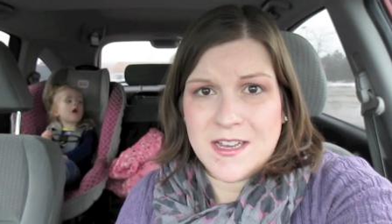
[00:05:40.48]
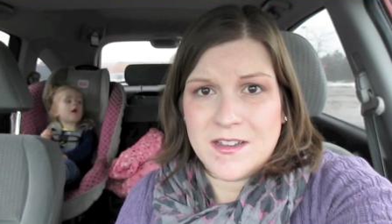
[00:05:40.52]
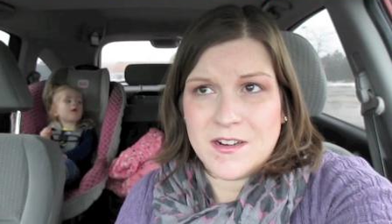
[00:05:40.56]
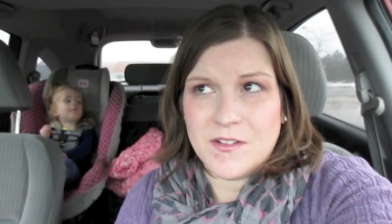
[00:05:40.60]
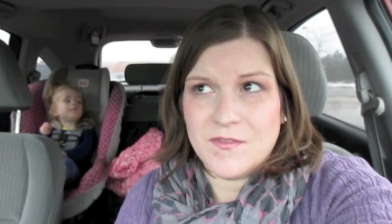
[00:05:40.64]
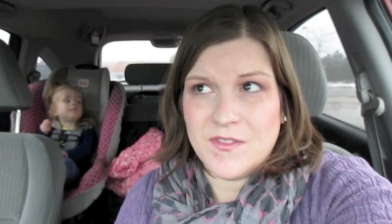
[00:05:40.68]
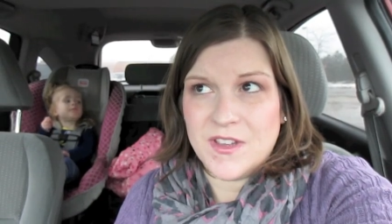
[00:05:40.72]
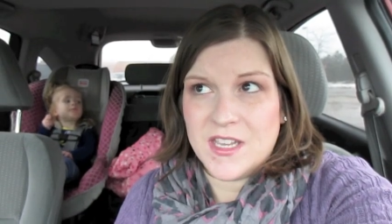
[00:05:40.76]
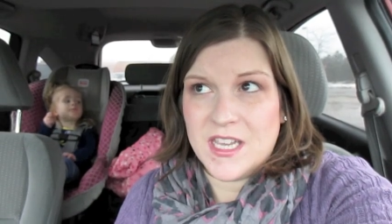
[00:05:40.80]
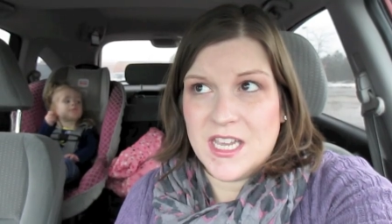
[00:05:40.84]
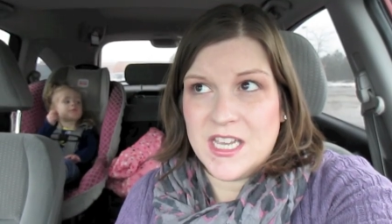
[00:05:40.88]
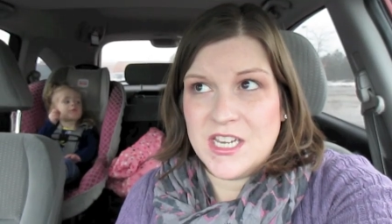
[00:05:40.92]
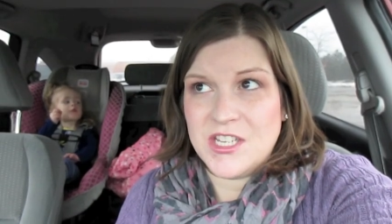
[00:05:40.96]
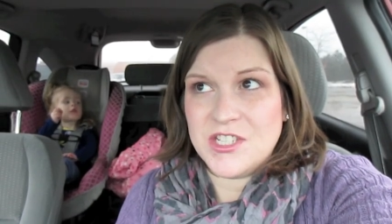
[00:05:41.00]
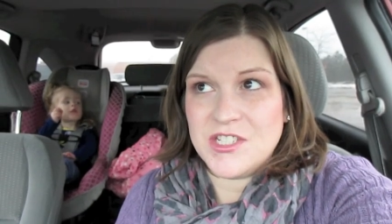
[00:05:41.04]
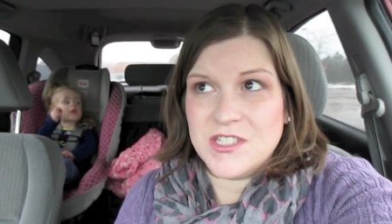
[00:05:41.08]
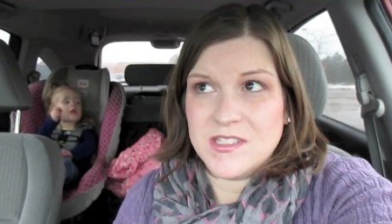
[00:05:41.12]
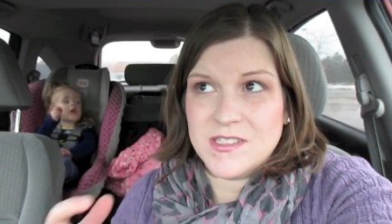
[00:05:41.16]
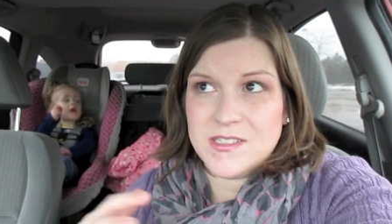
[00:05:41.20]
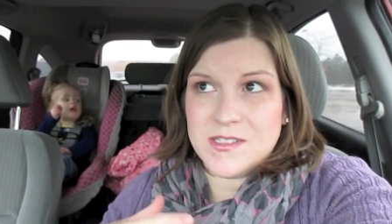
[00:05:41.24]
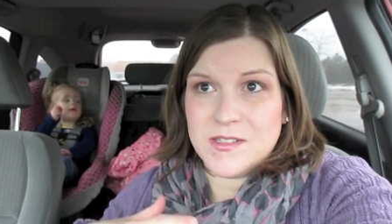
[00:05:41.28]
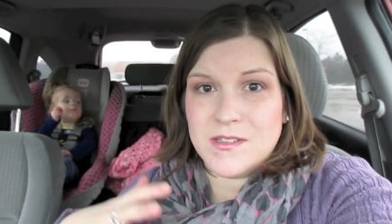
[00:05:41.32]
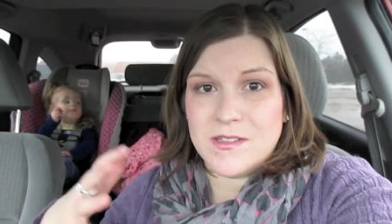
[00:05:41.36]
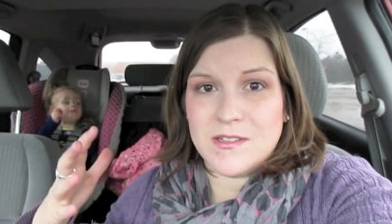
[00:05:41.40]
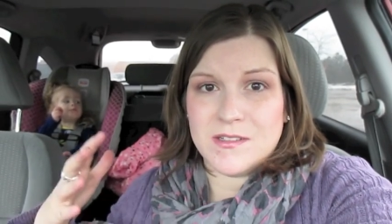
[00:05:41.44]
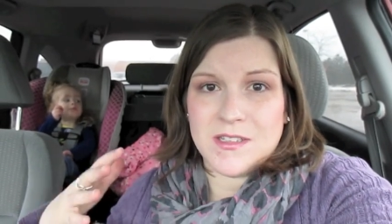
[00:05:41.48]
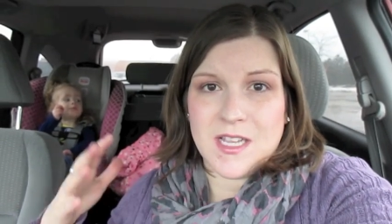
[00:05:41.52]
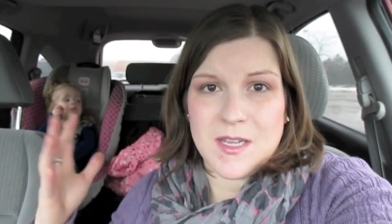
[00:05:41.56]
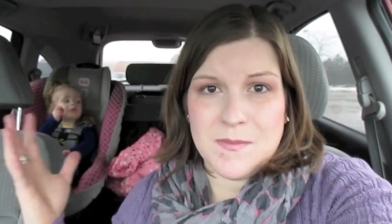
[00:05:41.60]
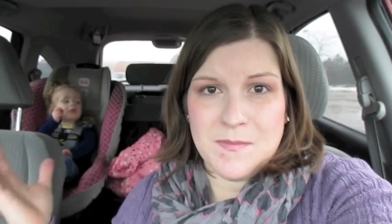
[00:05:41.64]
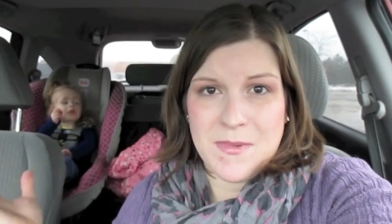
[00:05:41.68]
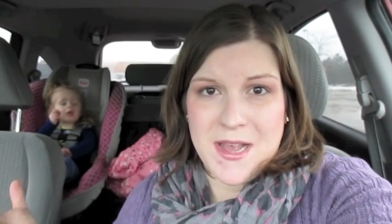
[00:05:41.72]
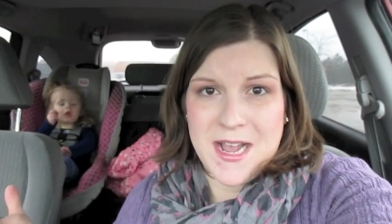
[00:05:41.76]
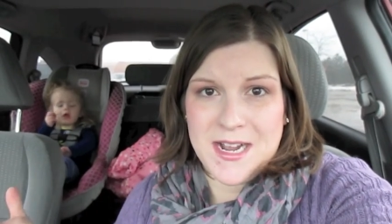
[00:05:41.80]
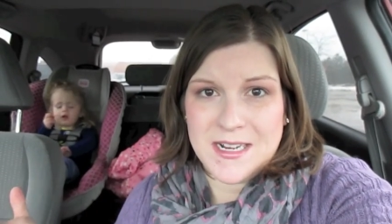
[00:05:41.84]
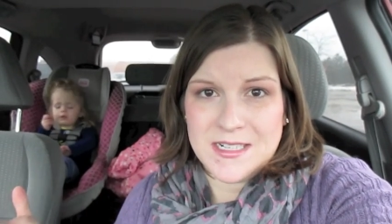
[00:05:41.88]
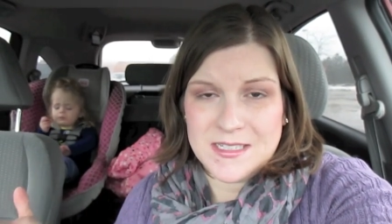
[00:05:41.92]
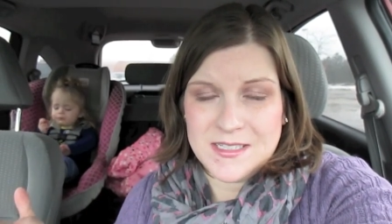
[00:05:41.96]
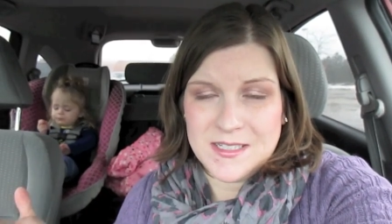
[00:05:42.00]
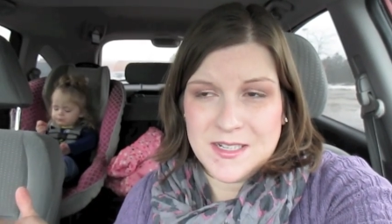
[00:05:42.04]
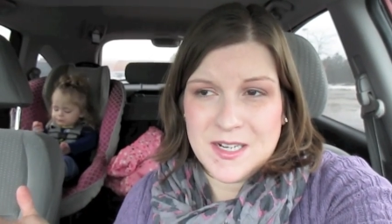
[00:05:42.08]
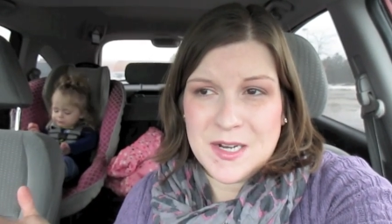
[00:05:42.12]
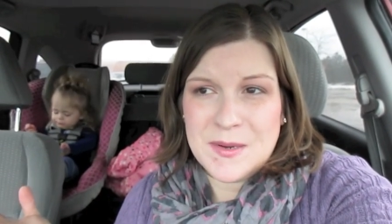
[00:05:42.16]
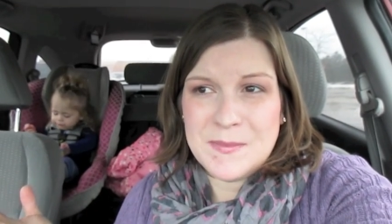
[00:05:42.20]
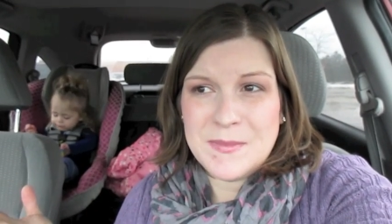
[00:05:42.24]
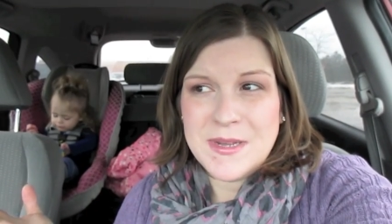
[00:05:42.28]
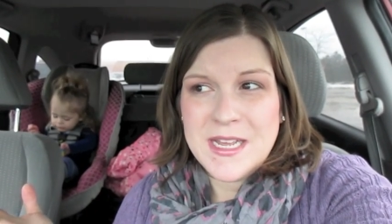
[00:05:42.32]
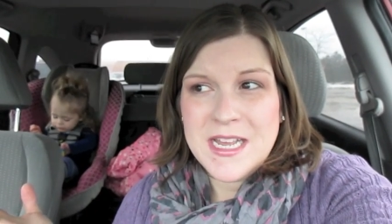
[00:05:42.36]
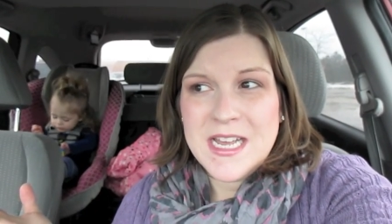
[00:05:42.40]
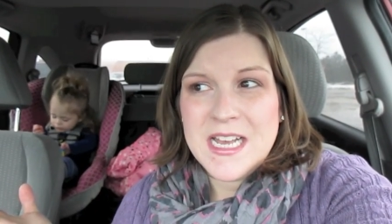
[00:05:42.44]
out on vacation, so they're like backed
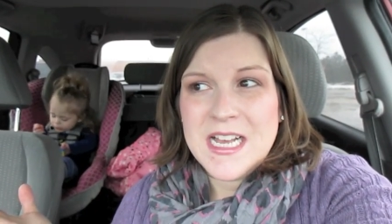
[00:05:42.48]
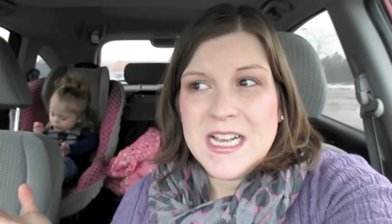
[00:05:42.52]
up.